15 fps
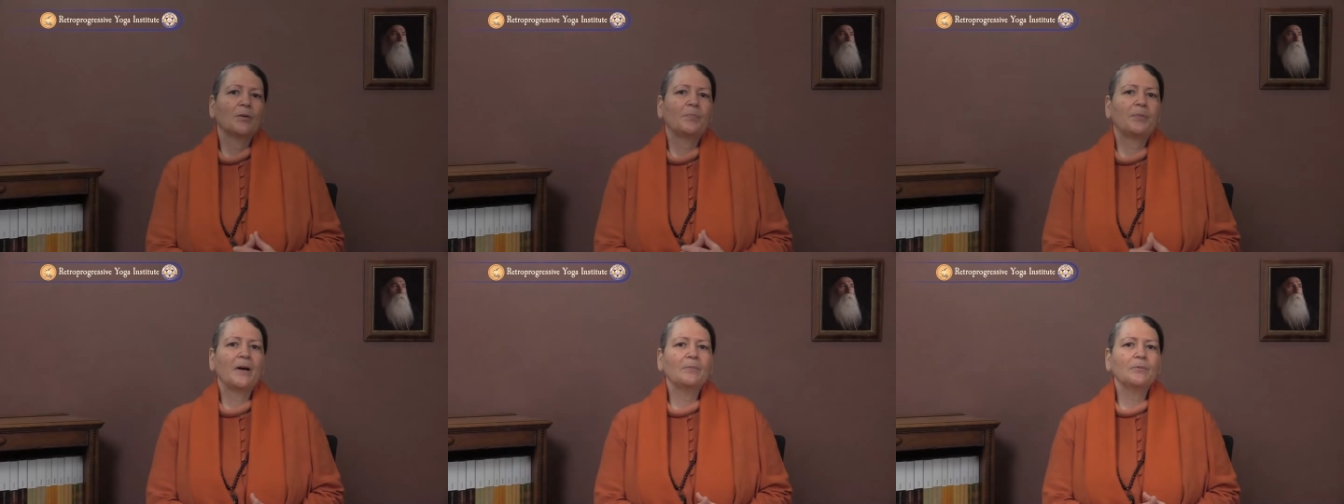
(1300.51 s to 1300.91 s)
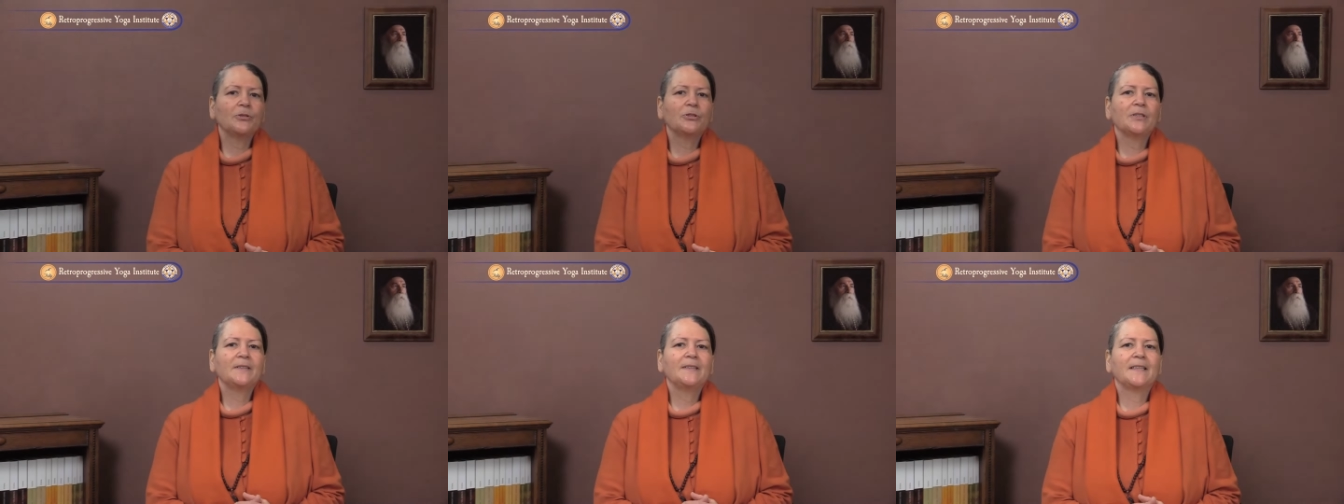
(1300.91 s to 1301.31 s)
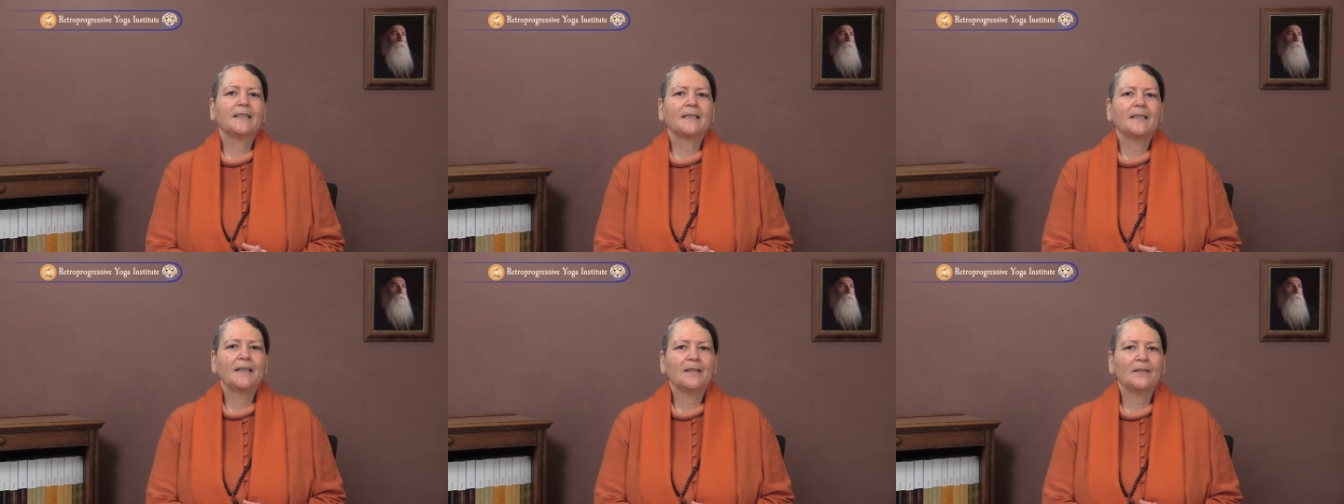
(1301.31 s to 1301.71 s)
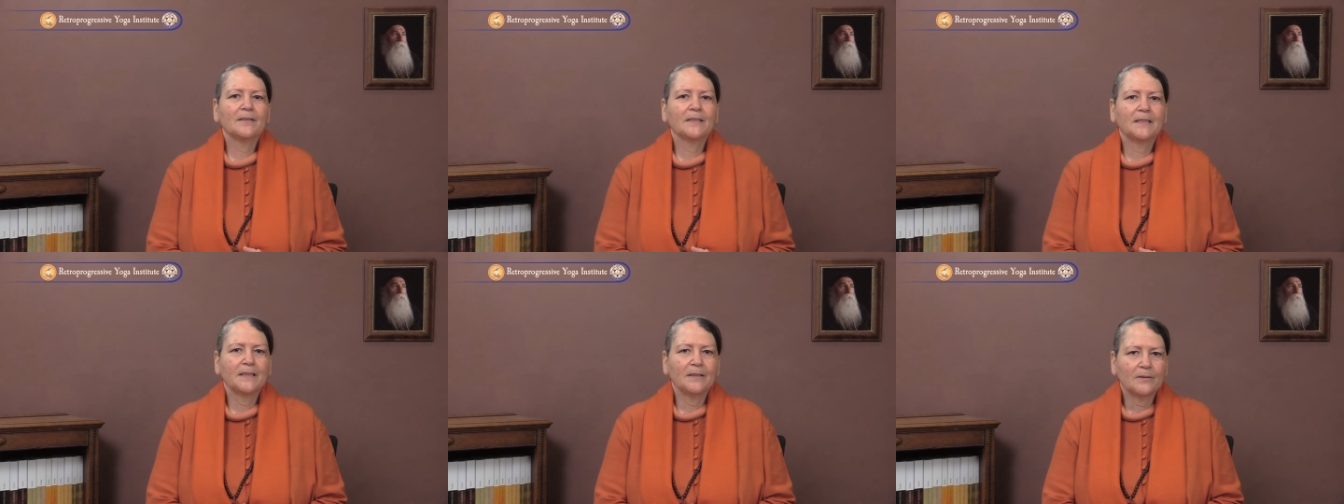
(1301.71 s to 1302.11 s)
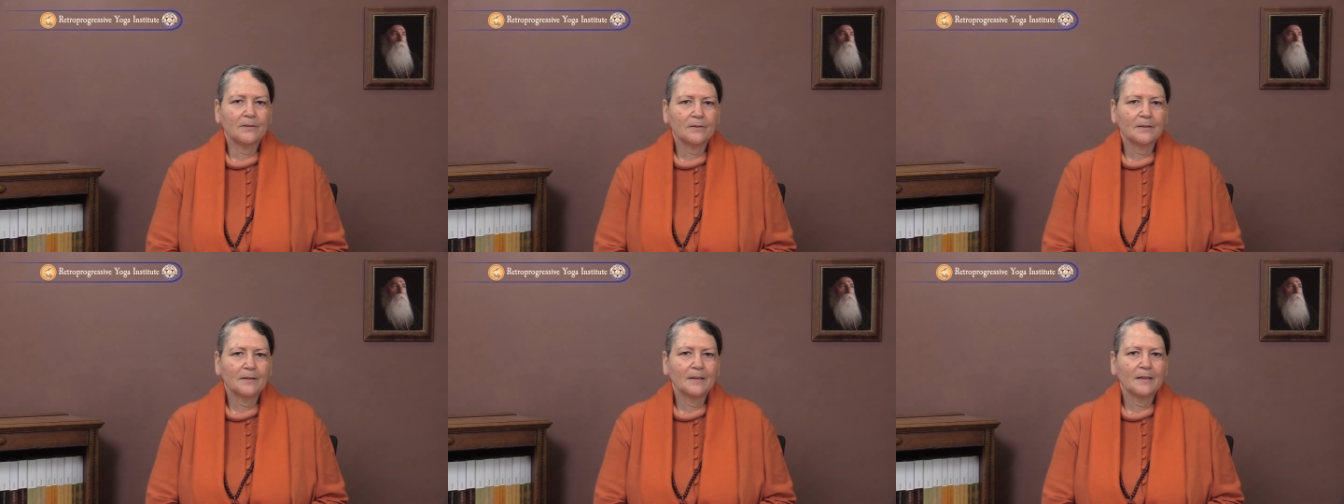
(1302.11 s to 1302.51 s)
Prabhuji declares here
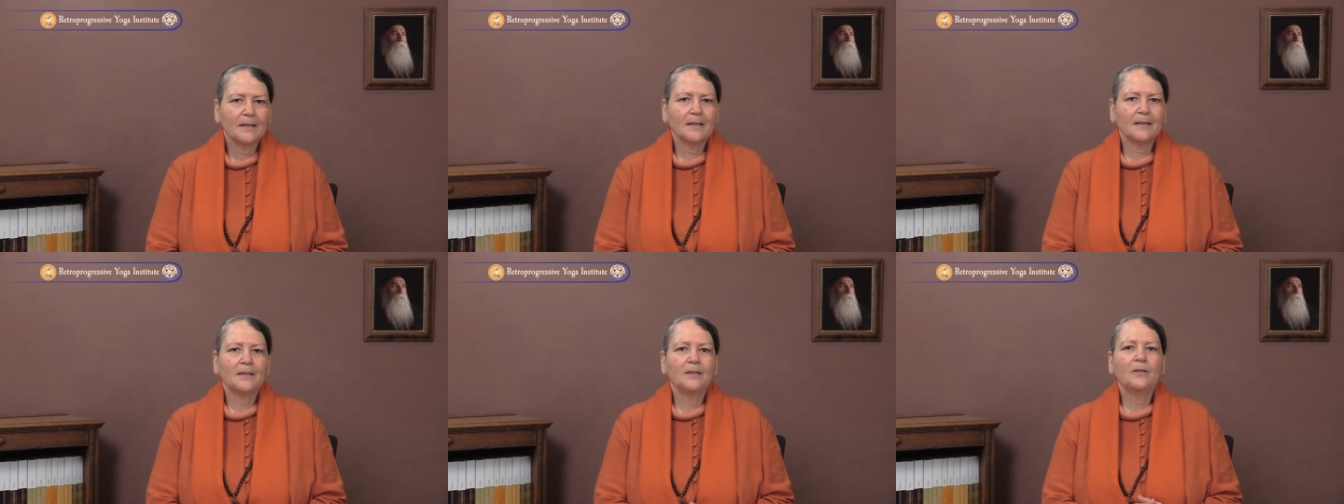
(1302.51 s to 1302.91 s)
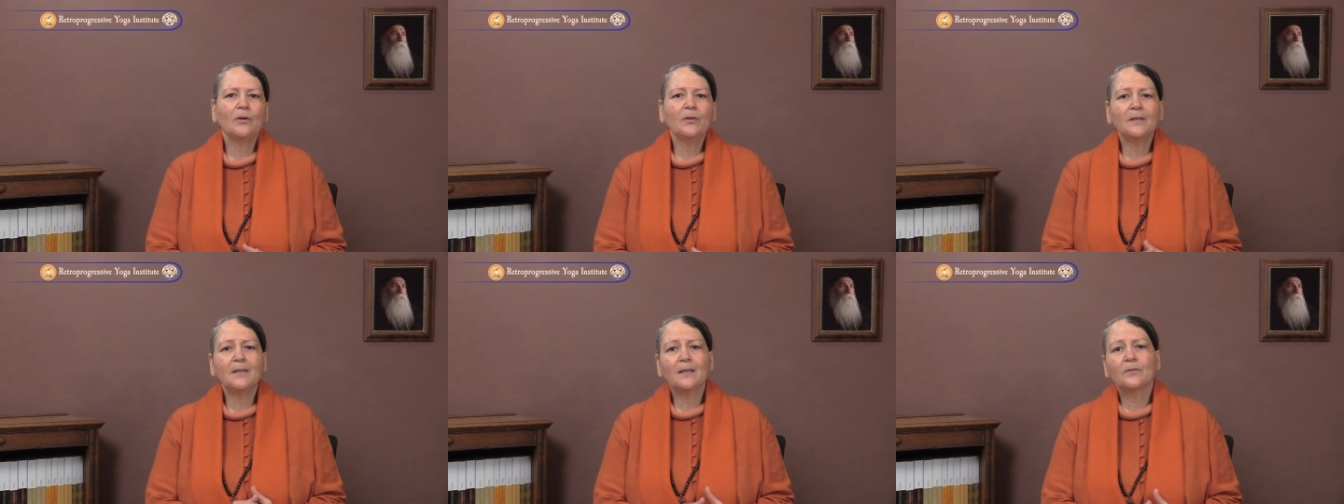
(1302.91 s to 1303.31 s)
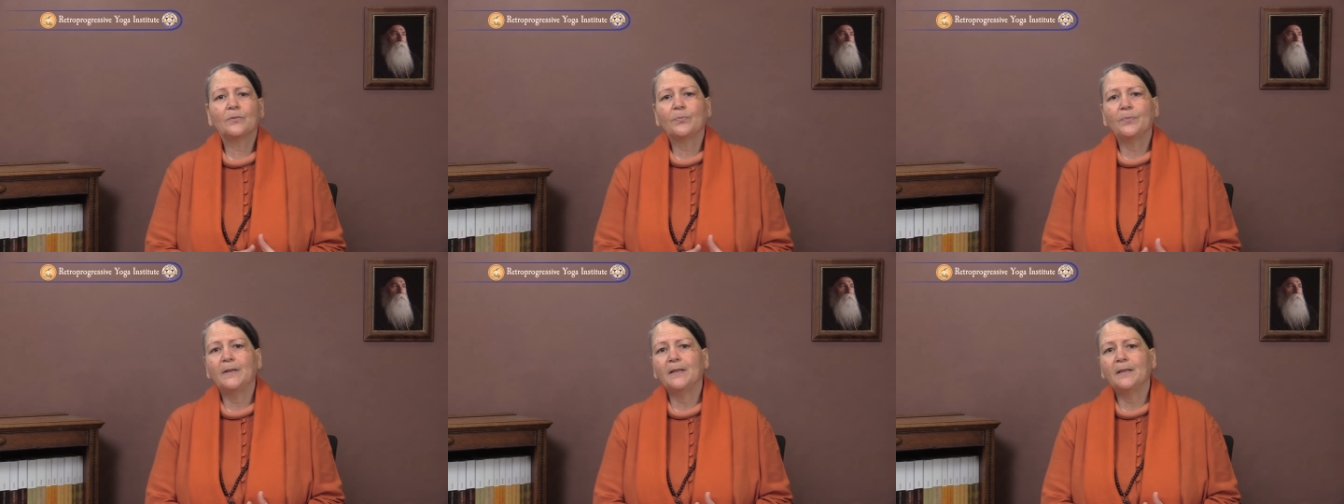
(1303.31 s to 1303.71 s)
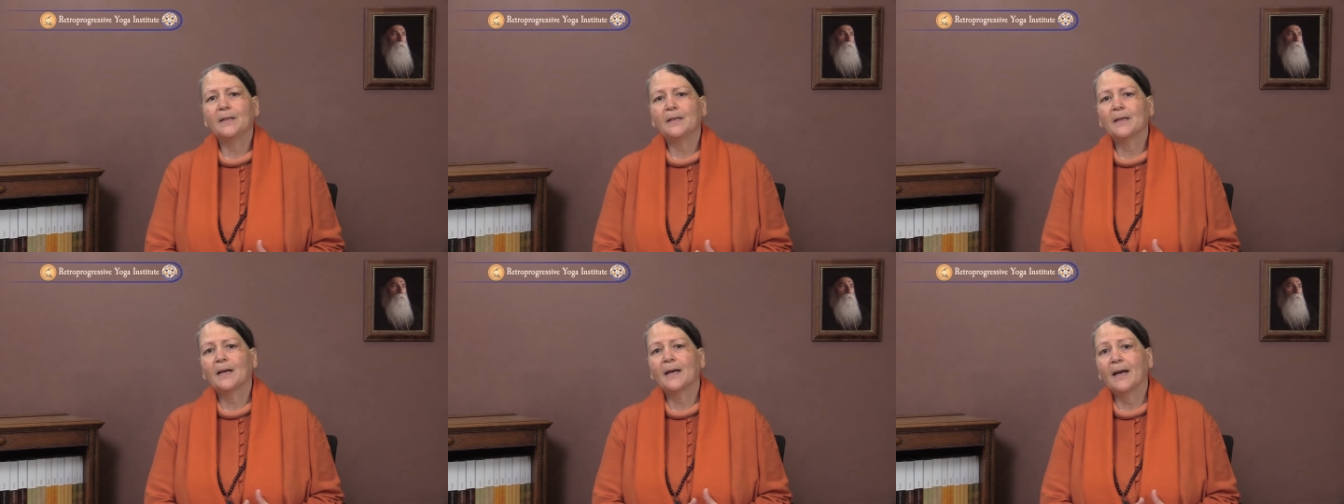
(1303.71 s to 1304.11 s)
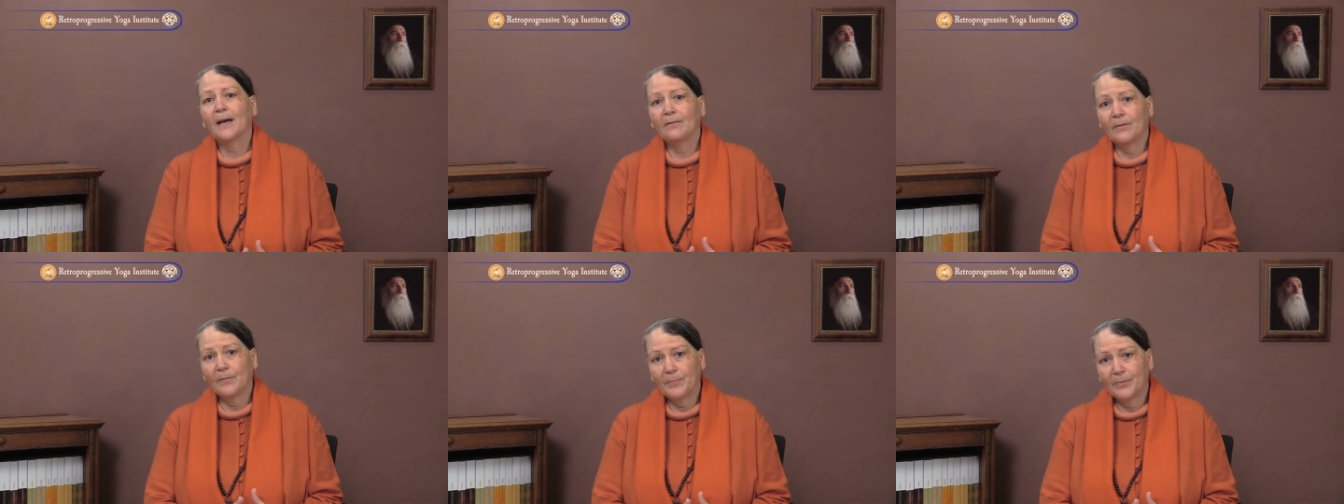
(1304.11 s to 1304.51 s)
not that we
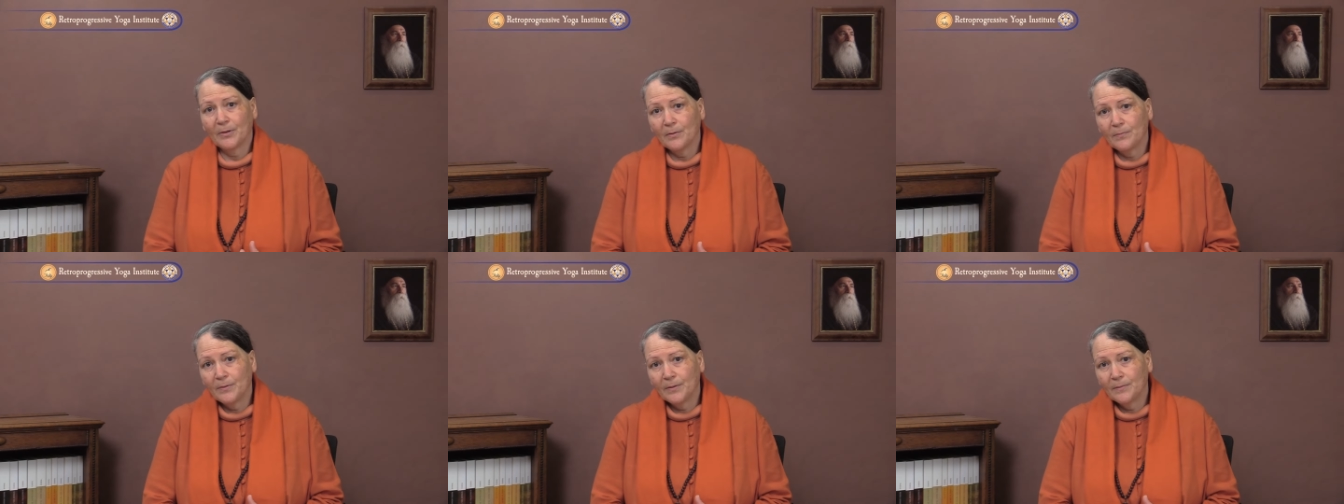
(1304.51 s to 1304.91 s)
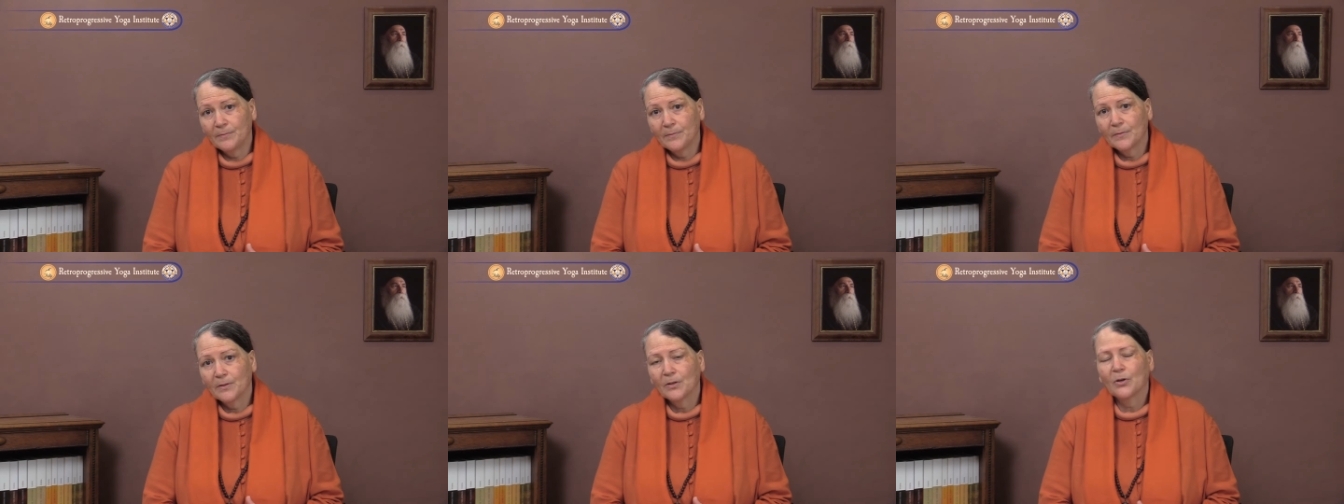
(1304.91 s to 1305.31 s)
have a problem,